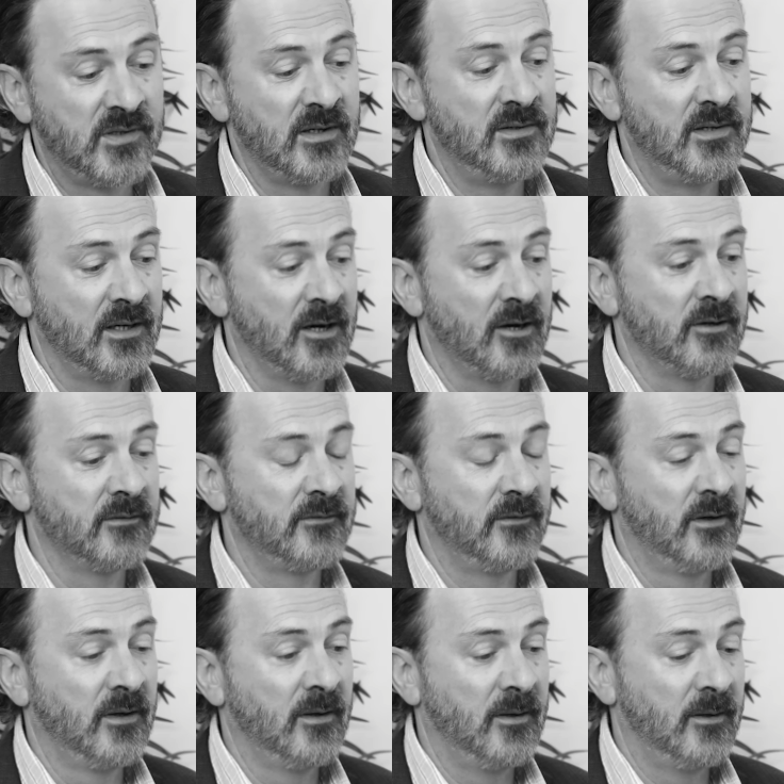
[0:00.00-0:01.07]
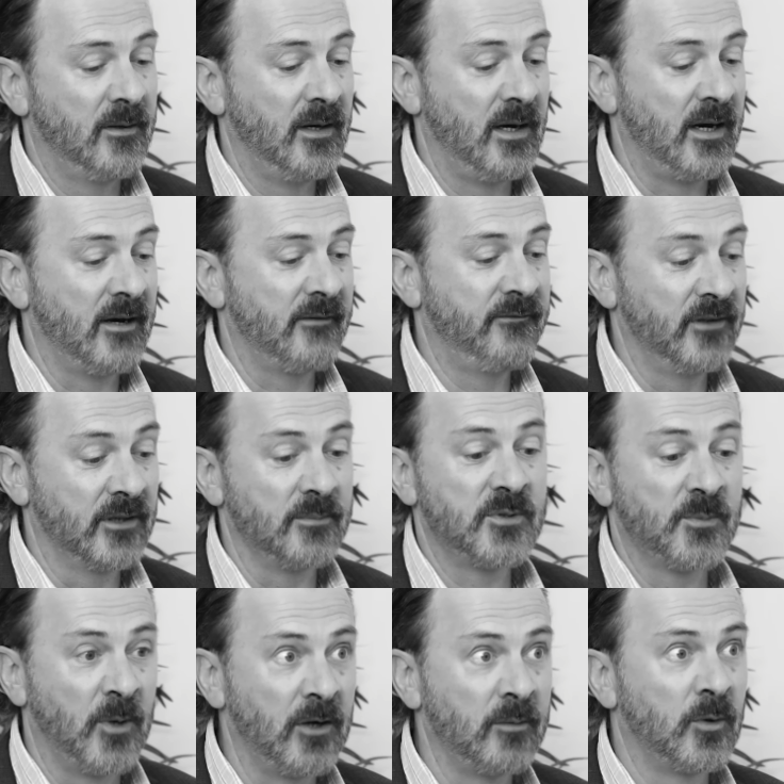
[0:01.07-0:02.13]
was CTO of uh,
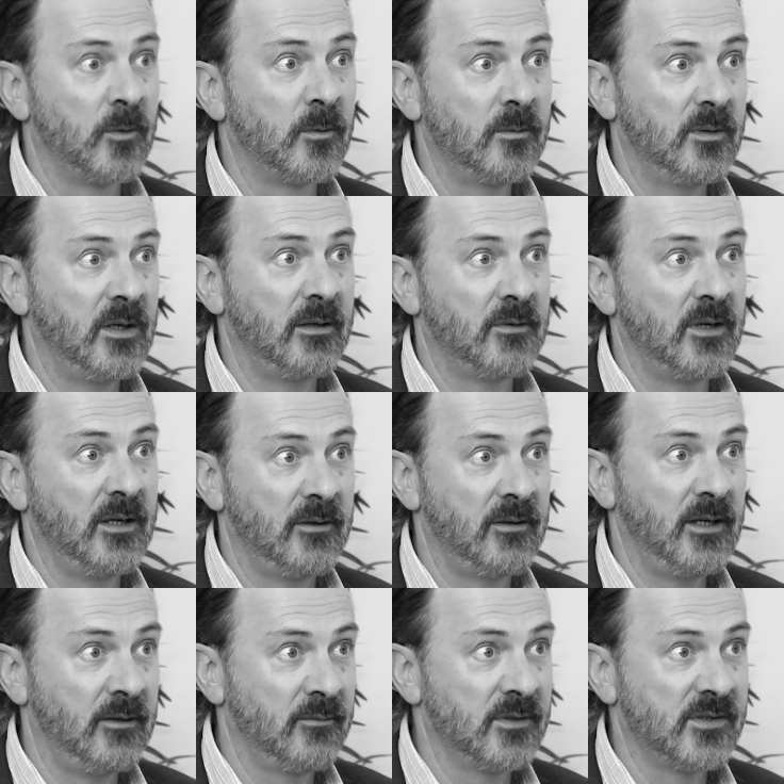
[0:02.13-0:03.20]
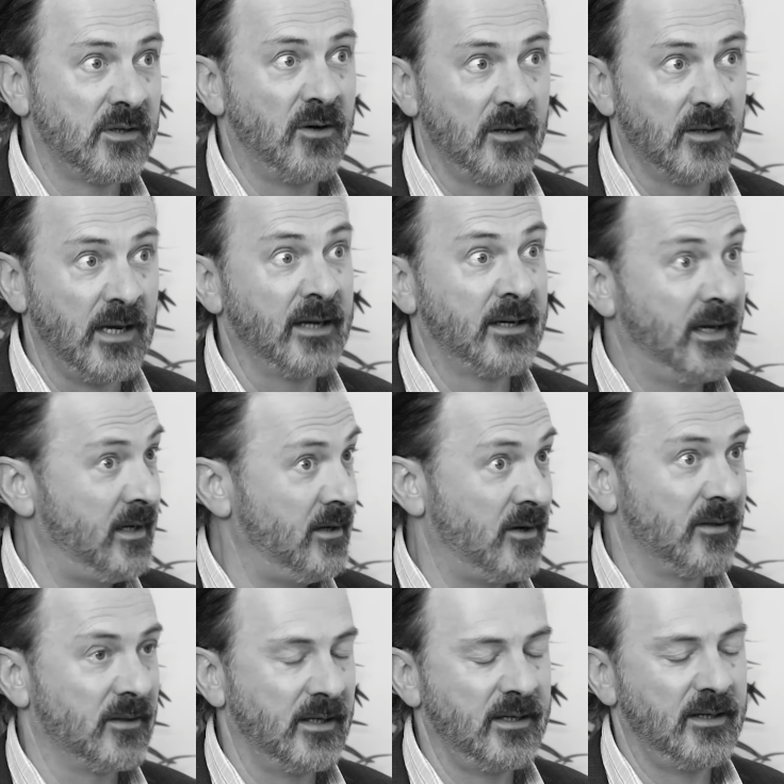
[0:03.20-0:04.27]
Philips Mobile. He, he, he was a, coll- a key
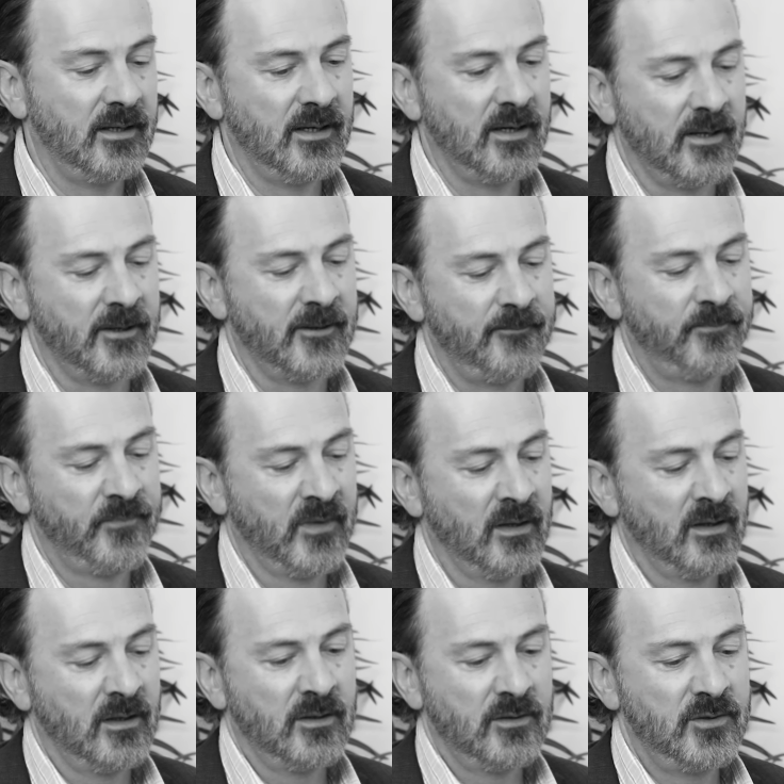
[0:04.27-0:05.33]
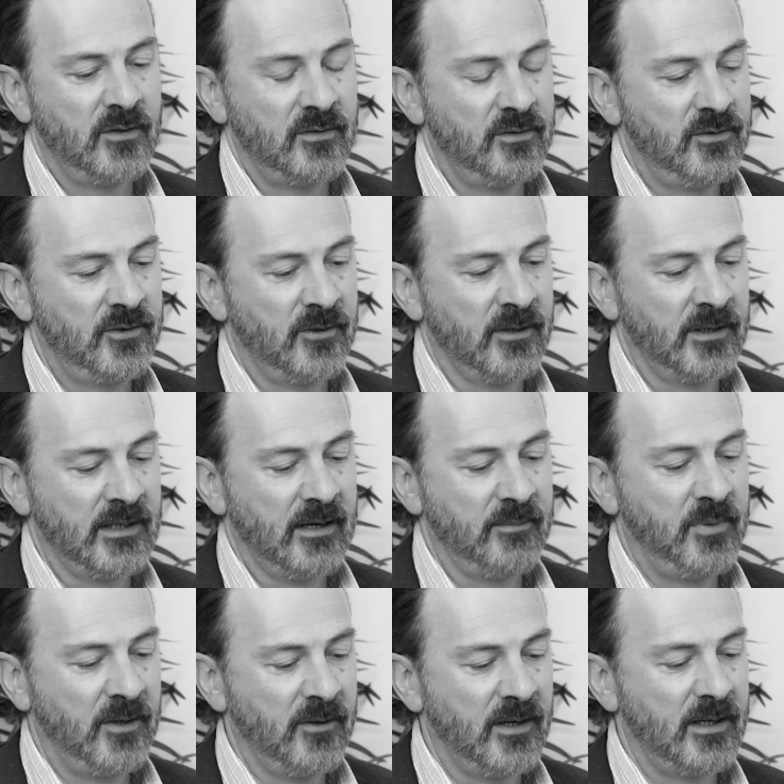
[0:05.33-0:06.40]
colleague um, g- during
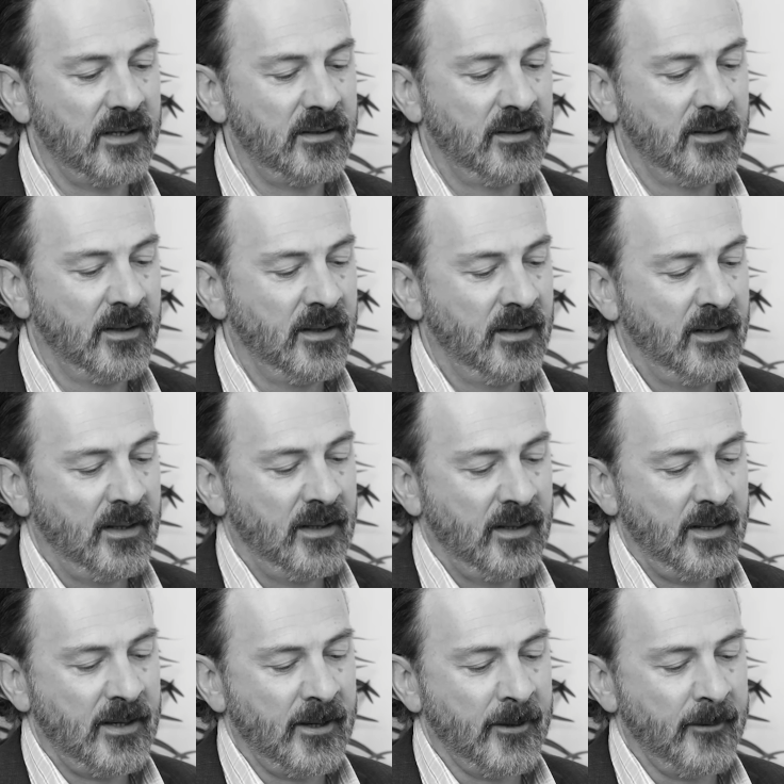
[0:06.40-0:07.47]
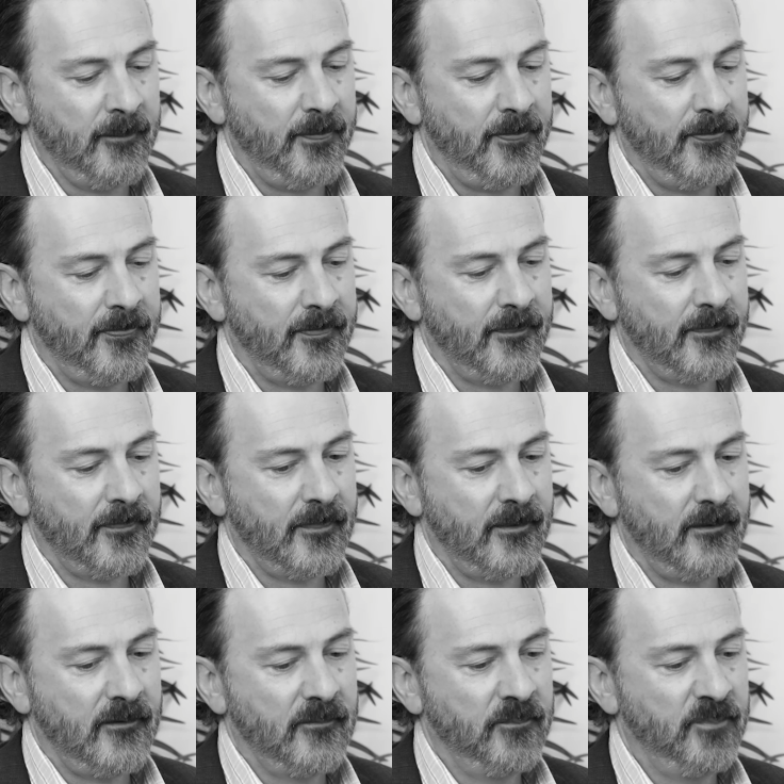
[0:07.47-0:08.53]
that period. Um,
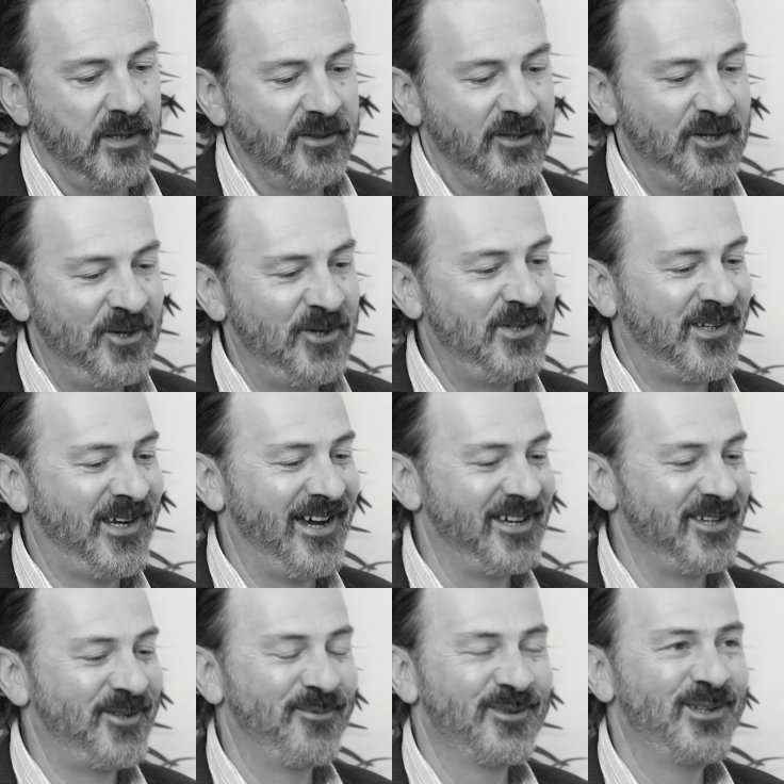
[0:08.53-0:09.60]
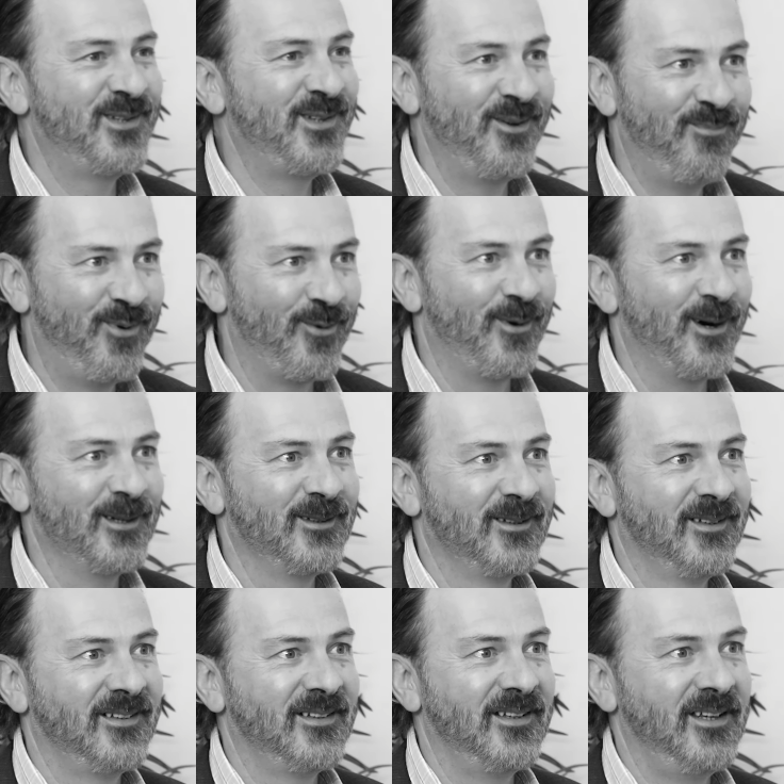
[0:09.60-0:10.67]
but the use case was a simple one.
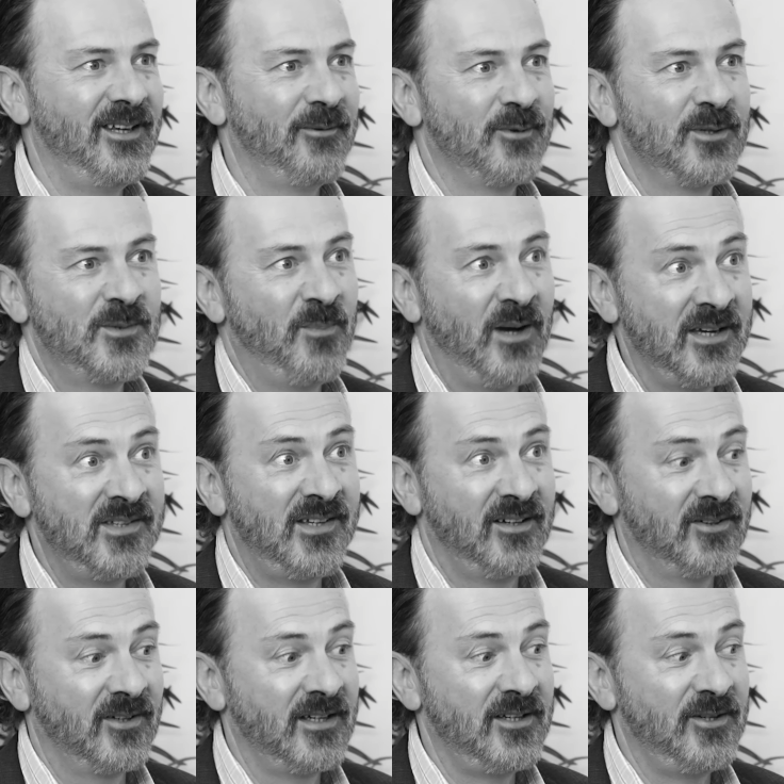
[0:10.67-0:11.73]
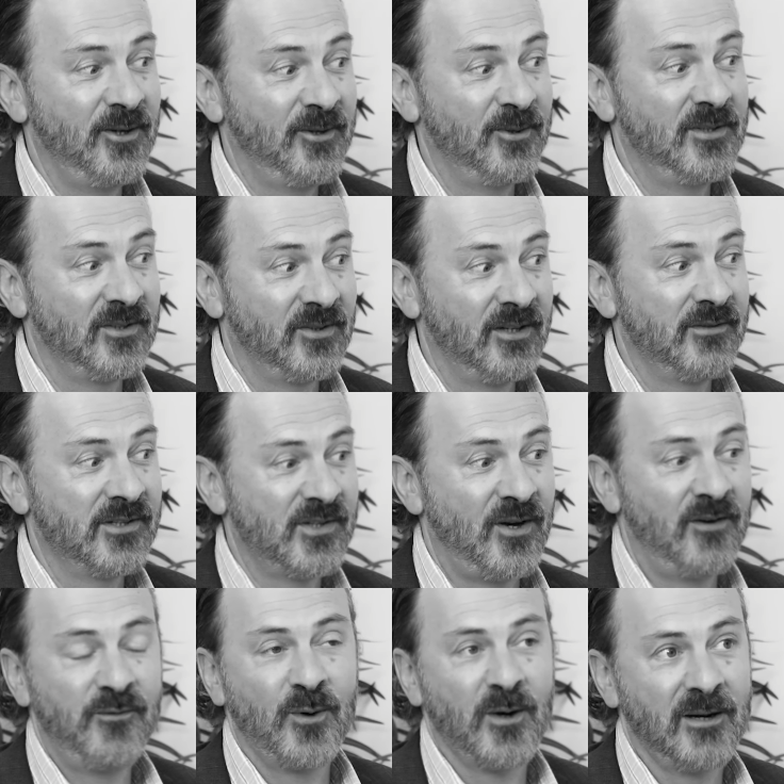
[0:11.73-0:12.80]
It was basically you could deliver
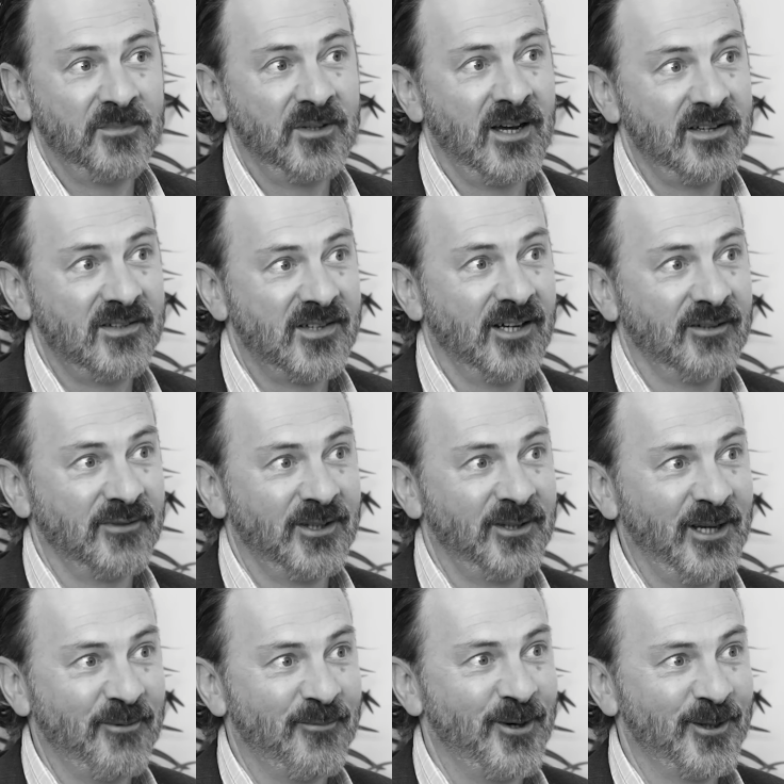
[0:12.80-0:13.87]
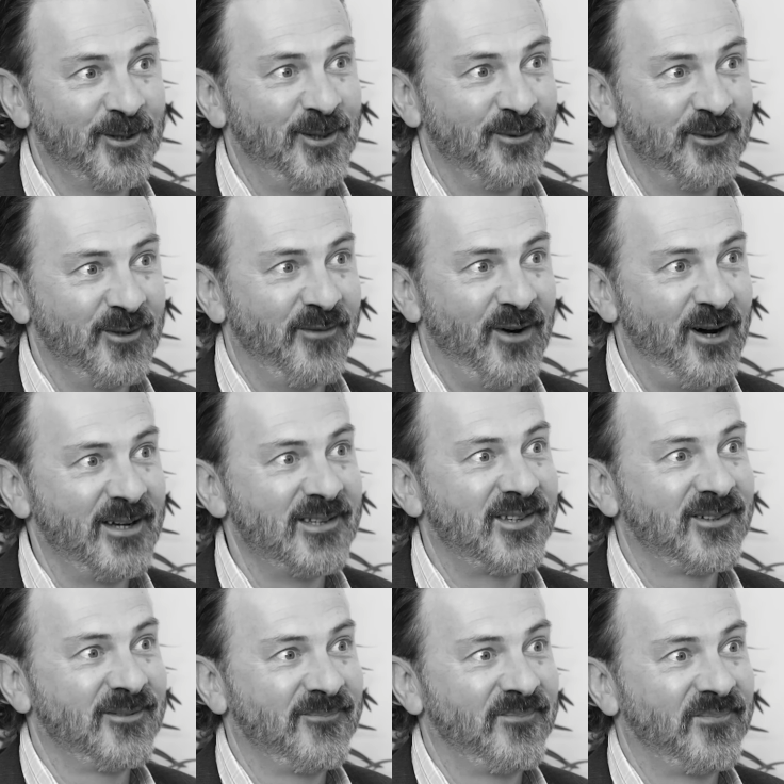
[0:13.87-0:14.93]
software updates over the network to a
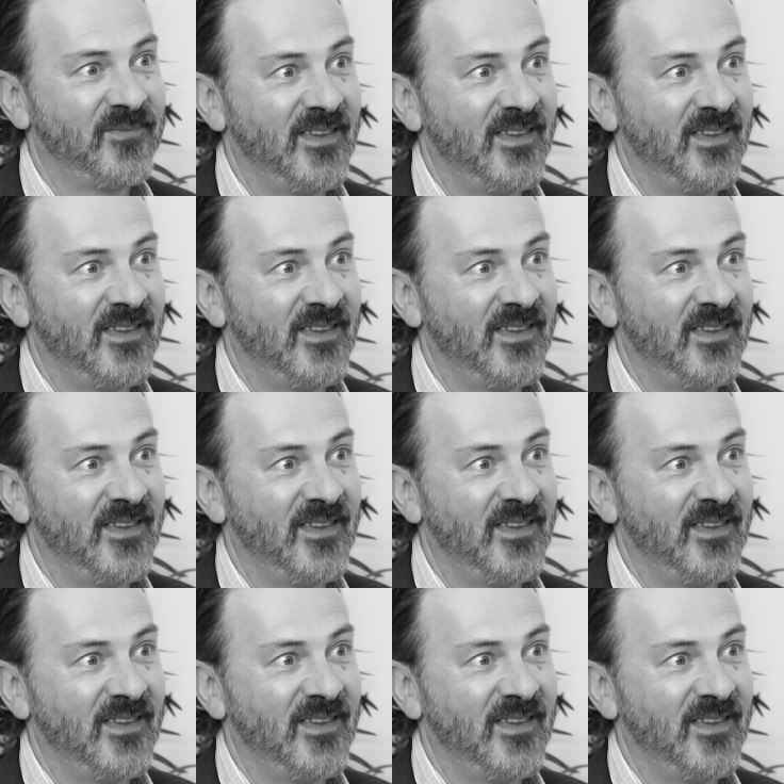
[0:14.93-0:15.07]
device.